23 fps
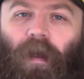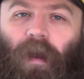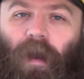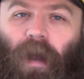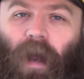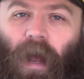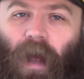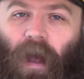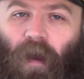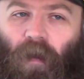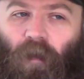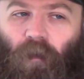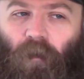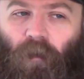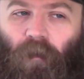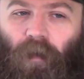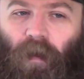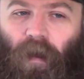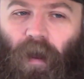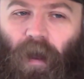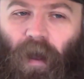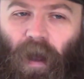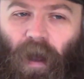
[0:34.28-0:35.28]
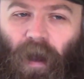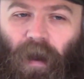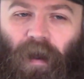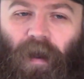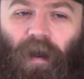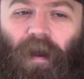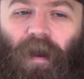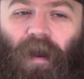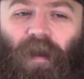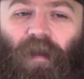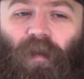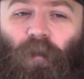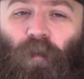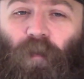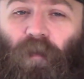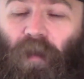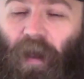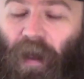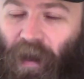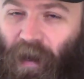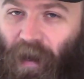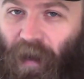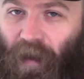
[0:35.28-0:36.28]
Now, I didn't get to
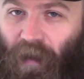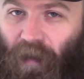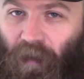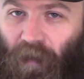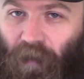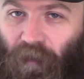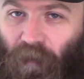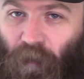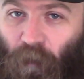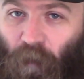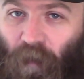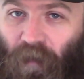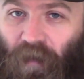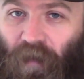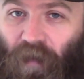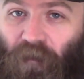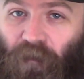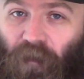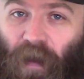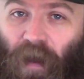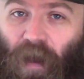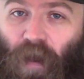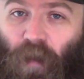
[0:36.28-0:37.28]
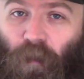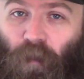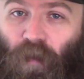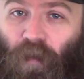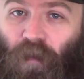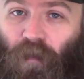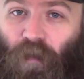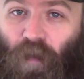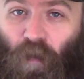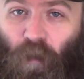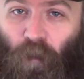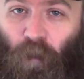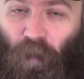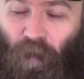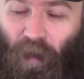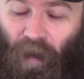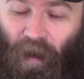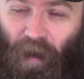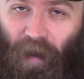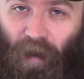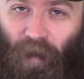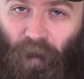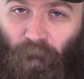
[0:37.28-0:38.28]
play it because it wasn't available to
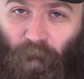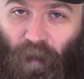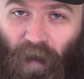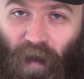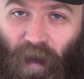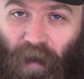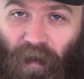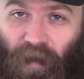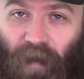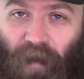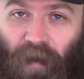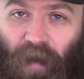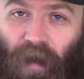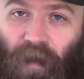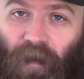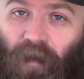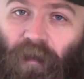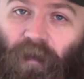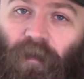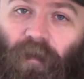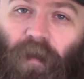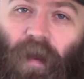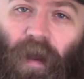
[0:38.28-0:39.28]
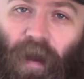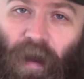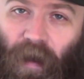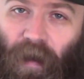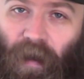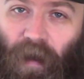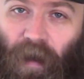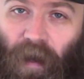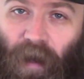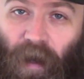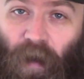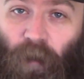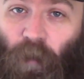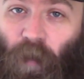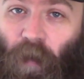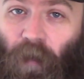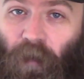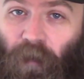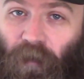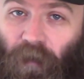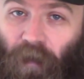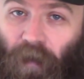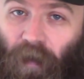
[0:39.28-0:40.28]
play, but I did get to see it in
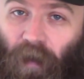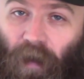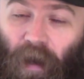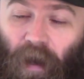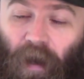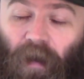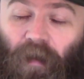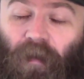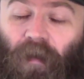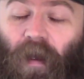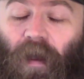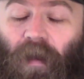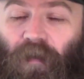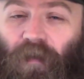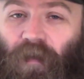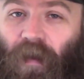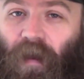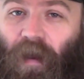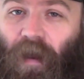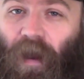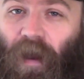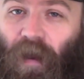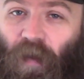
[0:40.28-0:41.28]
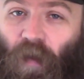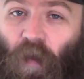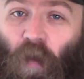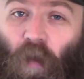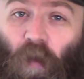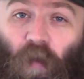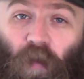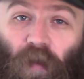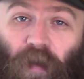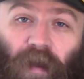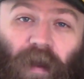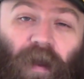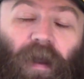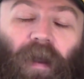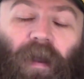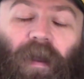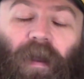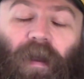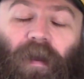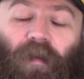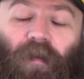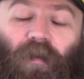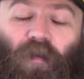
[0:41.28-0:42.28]
person and touch it and hold it
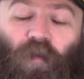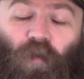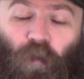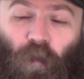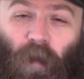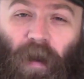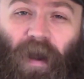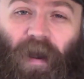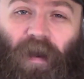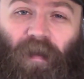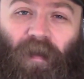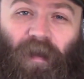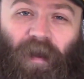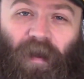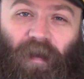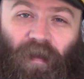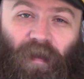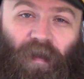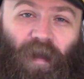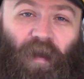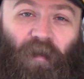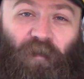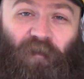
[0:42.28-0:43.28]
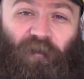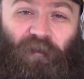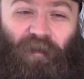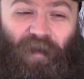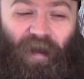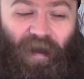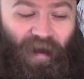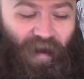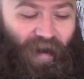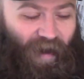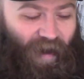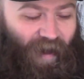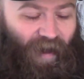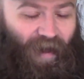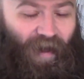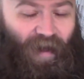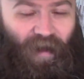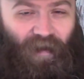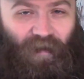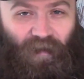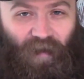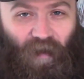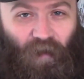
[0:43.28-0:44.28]
and cradle it and love it.
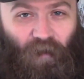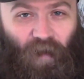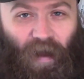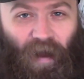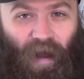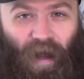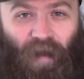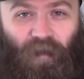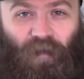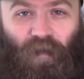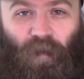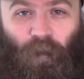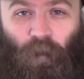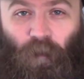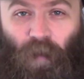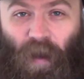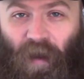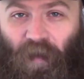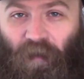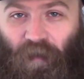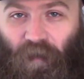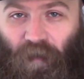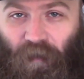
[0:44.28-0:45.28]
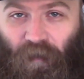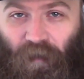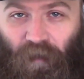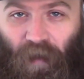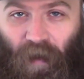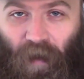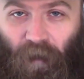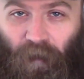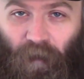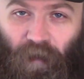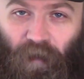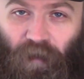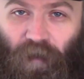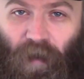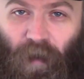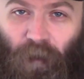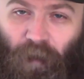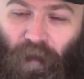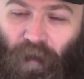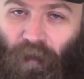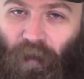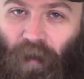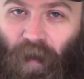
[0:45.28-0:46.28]
So I have some pictures that I'm going to
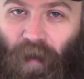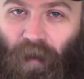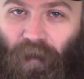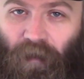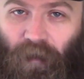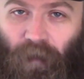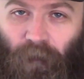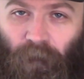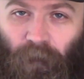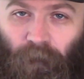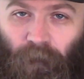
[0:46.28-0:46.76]
share with you guys.